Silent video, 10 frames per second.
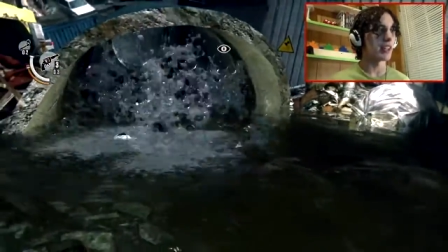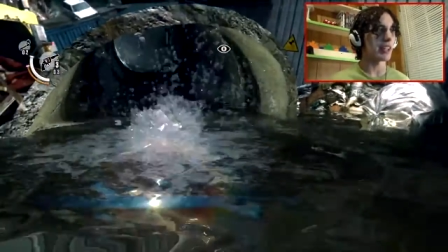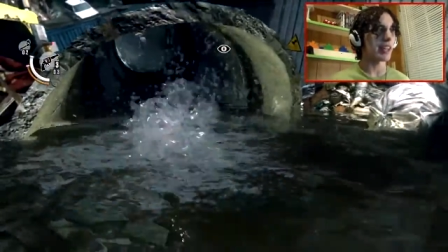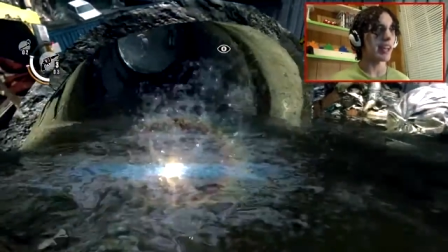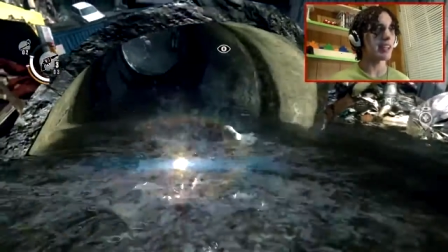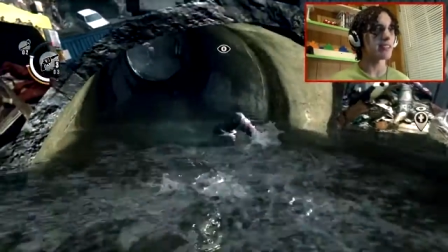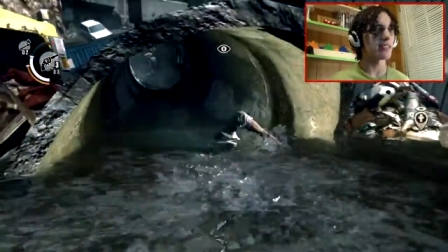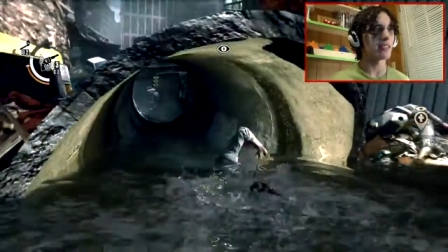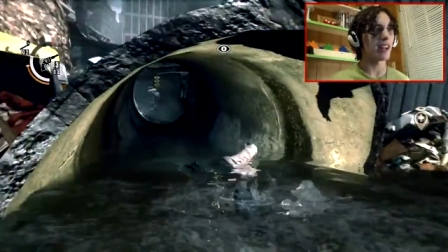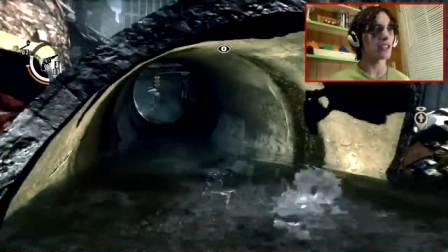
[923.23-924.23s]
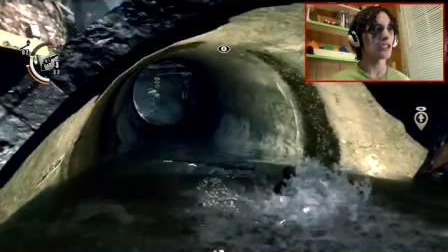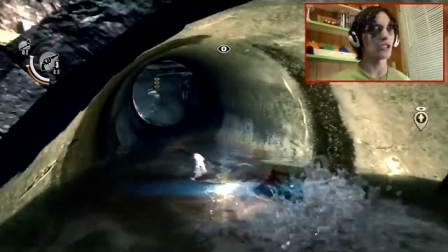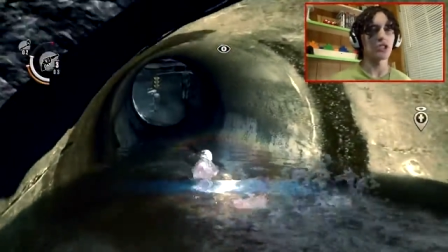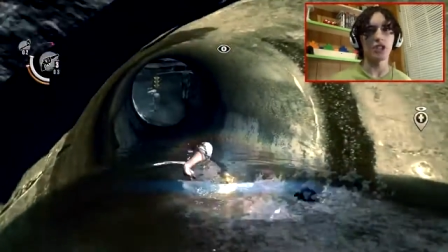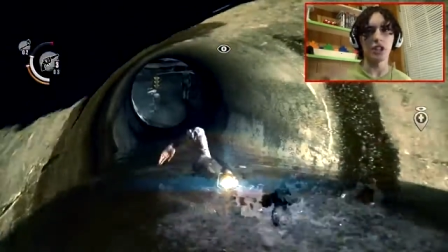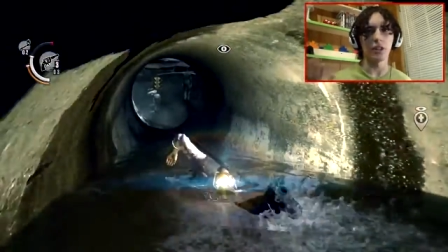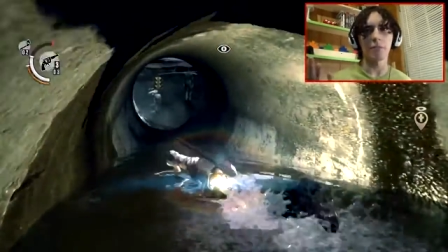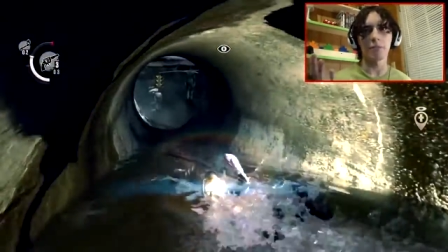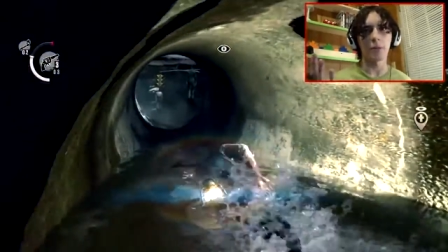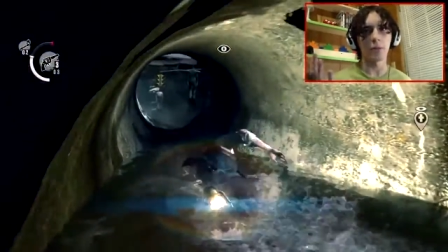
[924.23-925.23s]
Like, Cass does not just
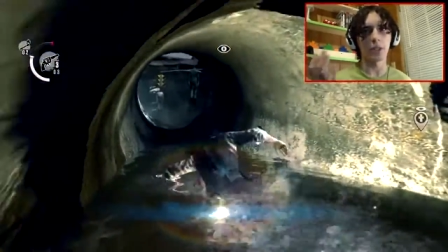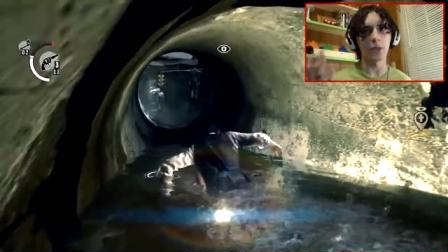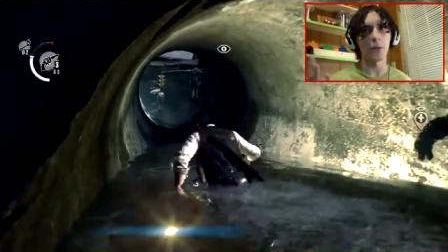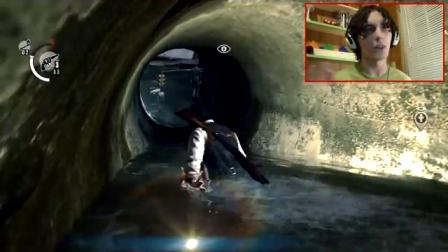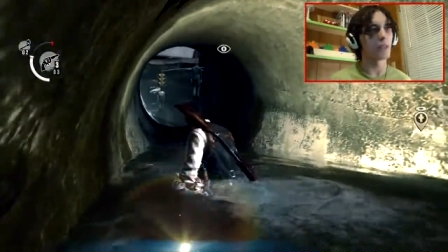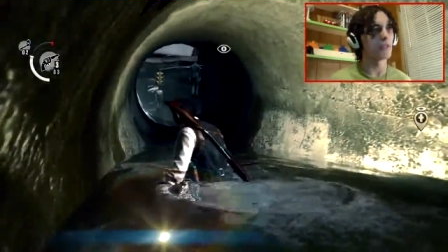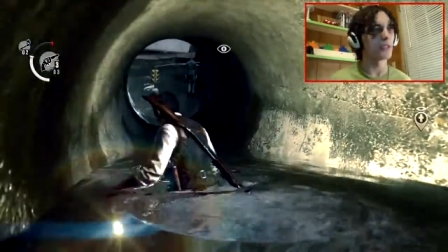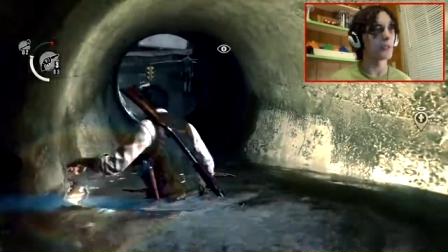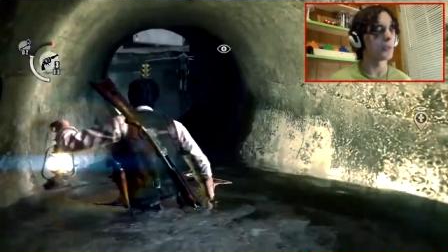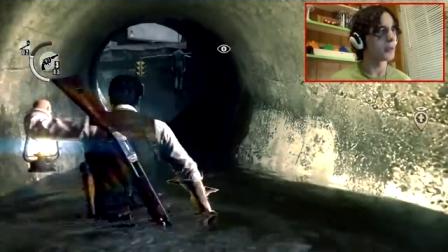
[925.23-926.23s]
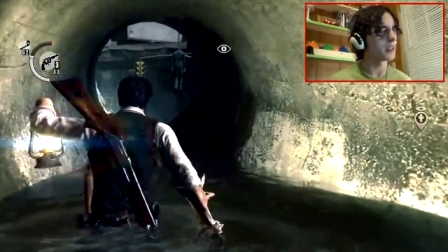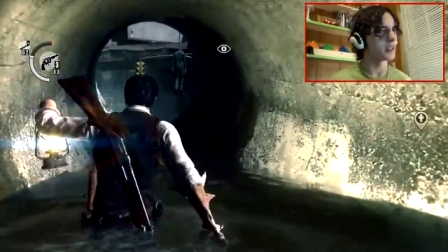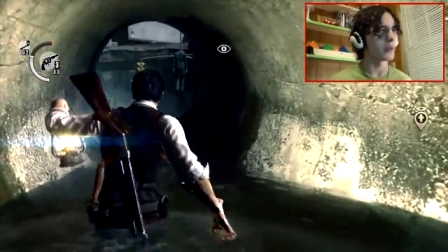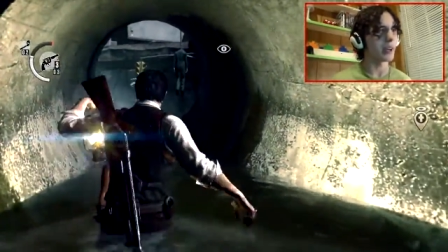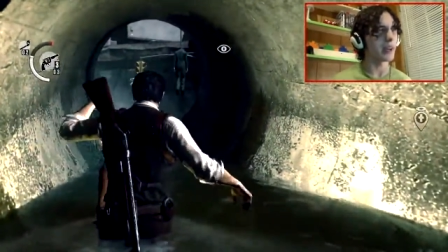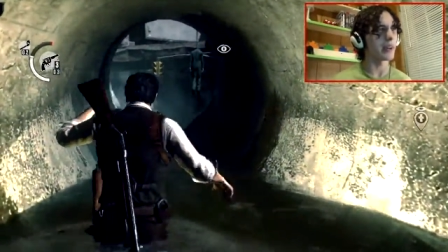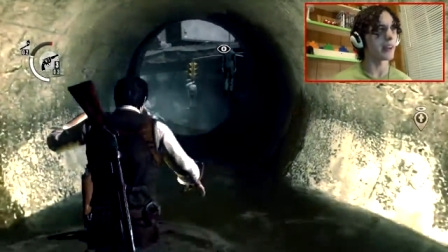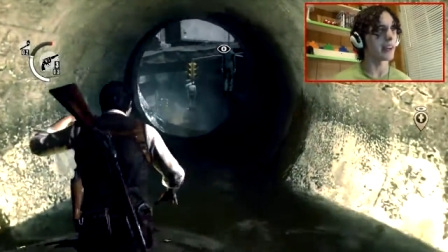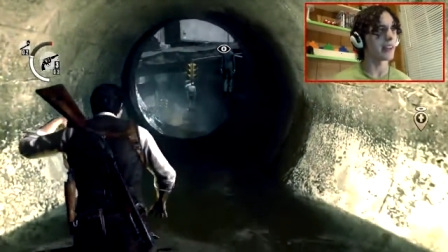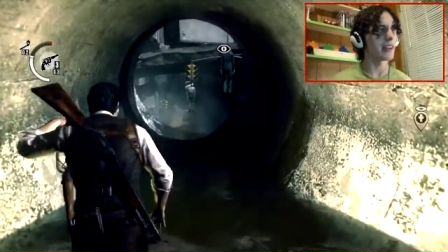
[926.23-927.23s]
jump when you want him to. It's
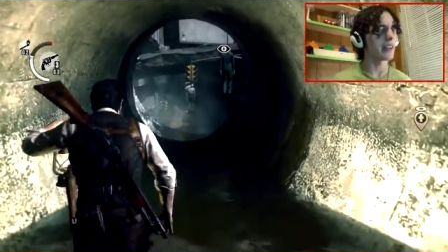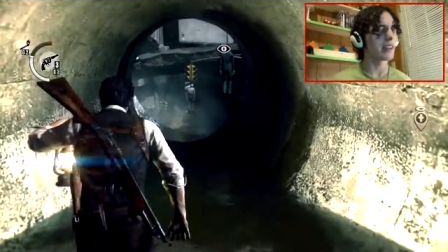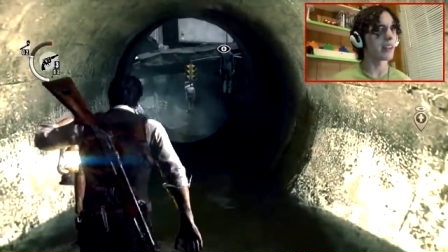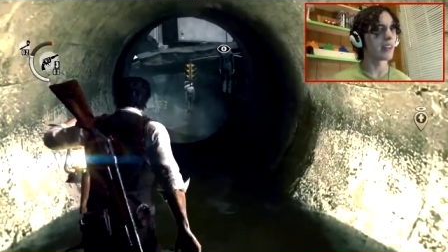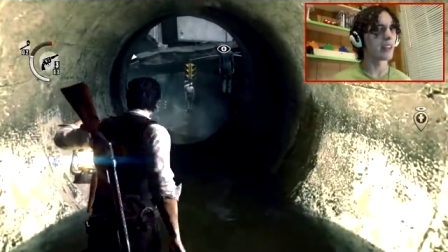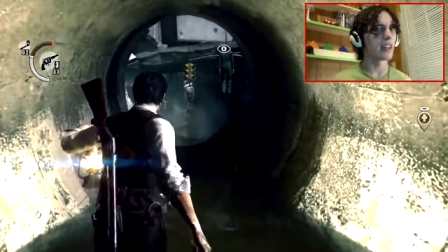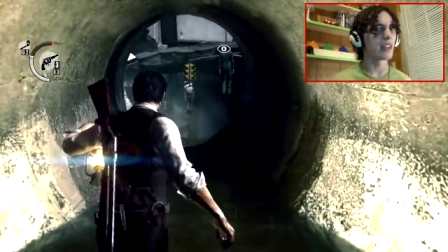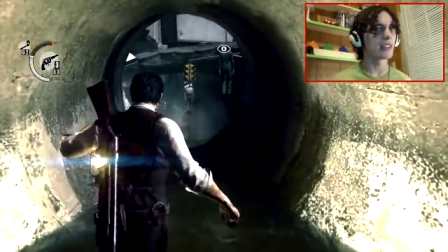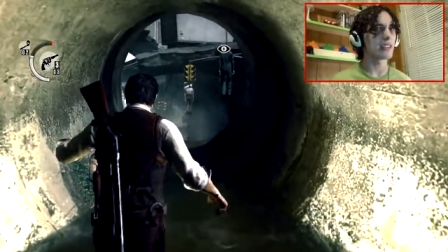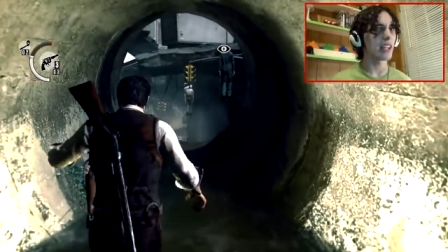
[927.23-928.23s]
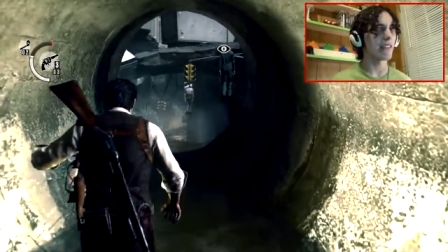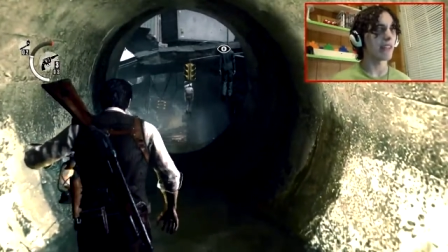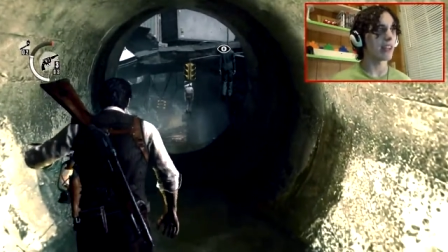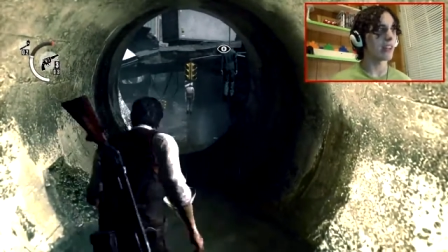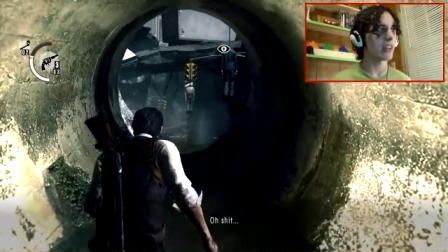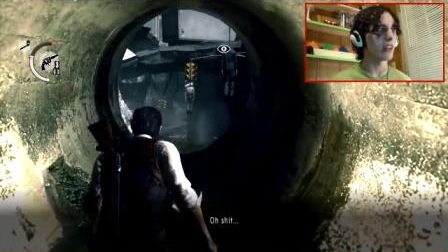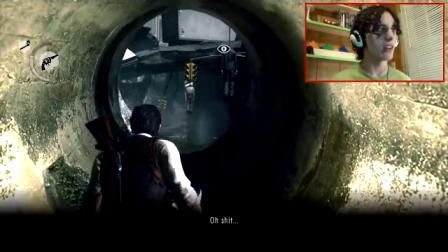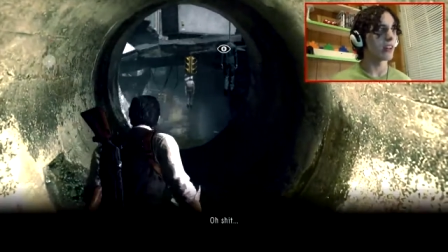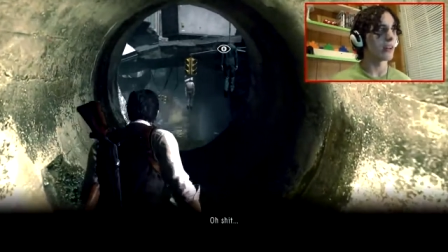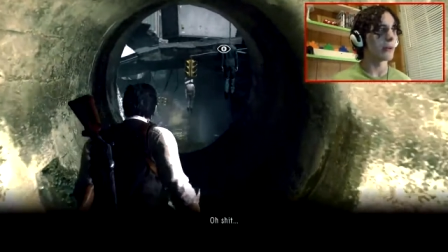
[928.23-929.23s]
weird. Saving.
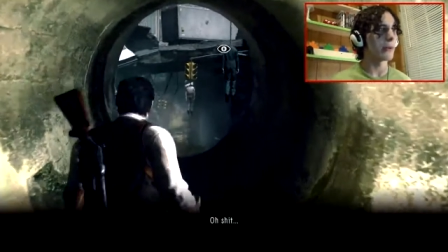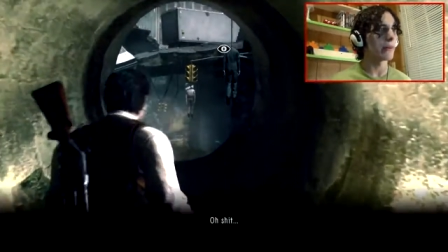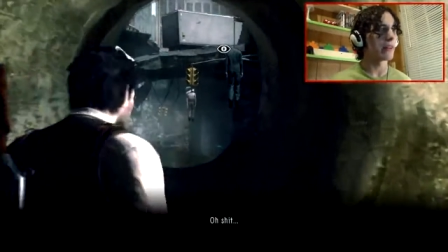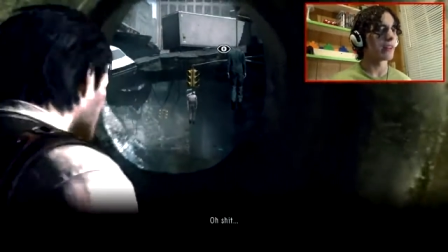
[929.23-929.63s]
Uh-oh.